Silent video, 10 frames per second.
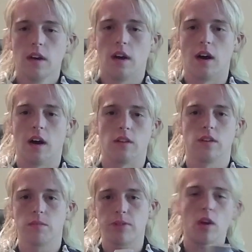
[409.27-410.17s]

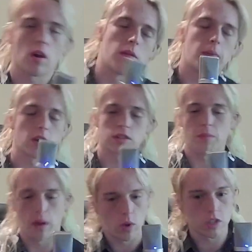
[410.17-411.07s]
The bar of
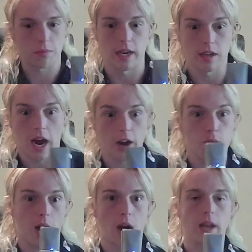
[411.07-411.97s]
soap. I wash my entire
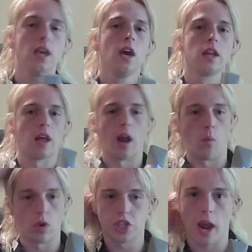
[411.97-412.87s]
body, then I
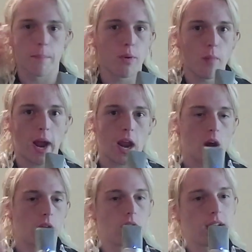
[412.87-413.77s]
will shampoo my
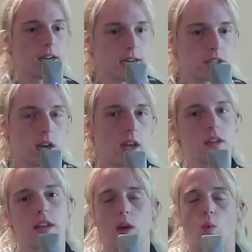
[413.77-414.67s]
hair. I don't condition it
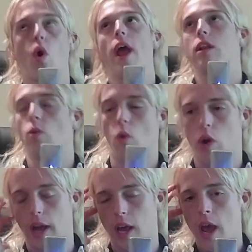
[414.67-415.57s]
because I get way too
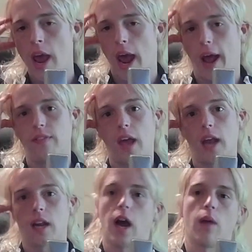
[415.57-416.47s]
oily. And
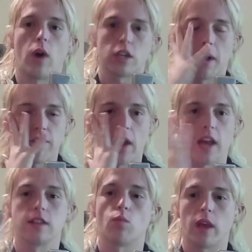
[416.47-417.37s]
then I wash my
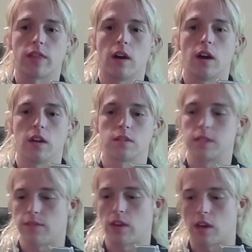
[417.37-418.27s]
face with a
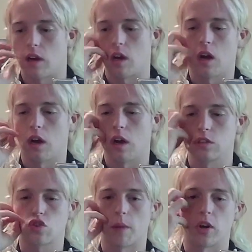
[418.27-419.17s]
specific
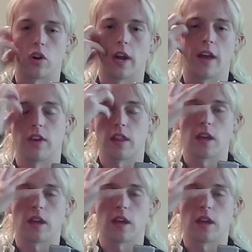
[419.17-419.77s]
scrubber and everything.